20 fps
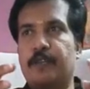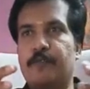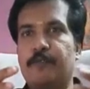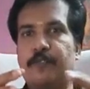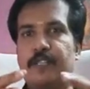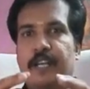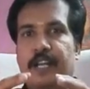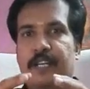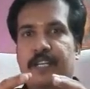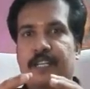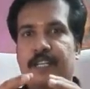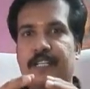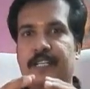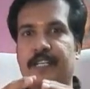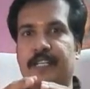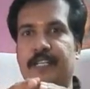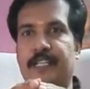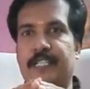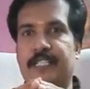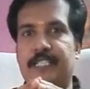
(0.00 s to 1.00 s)
that
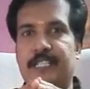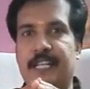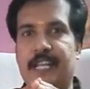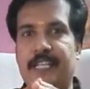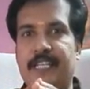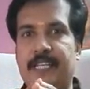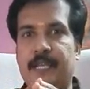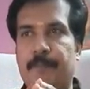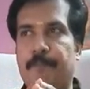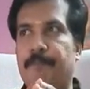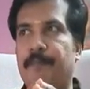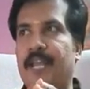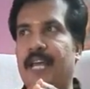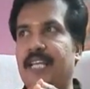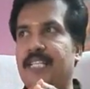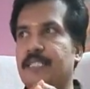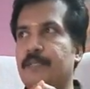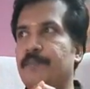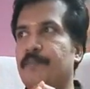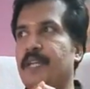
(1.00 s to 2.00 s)
it's like a
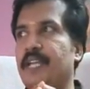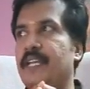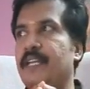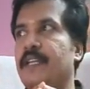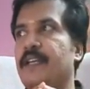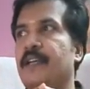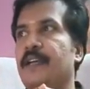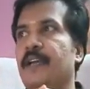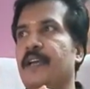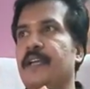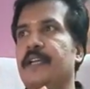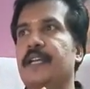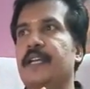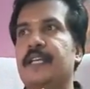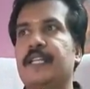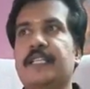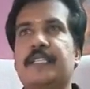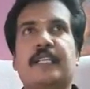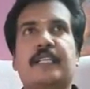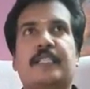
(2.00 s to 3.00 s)
plasmid. It
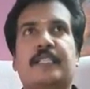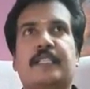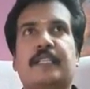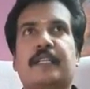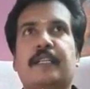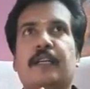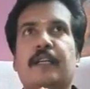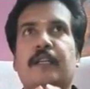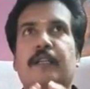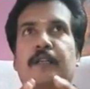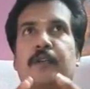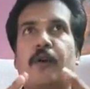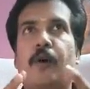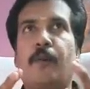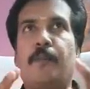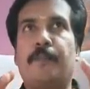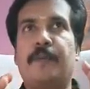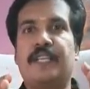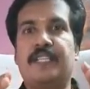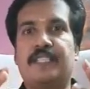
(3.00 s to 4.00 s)
is a single
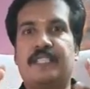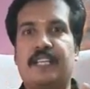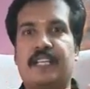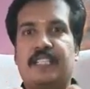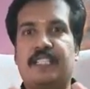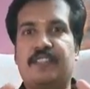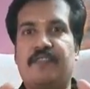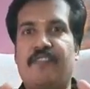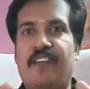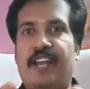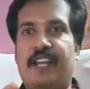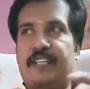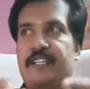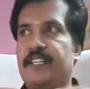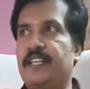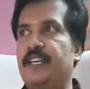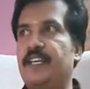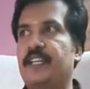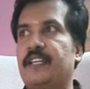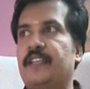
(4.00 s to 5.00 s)
copy sex
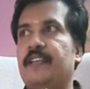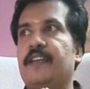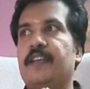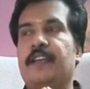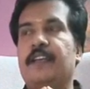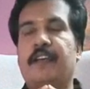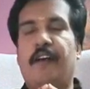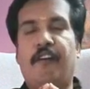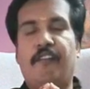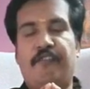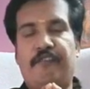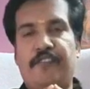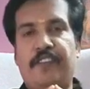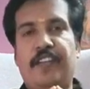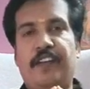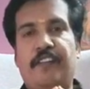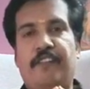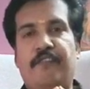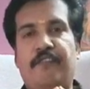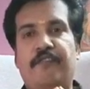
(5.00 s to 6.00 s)
factor of
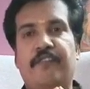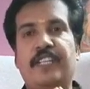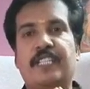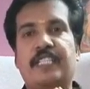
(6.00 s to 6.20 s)
F which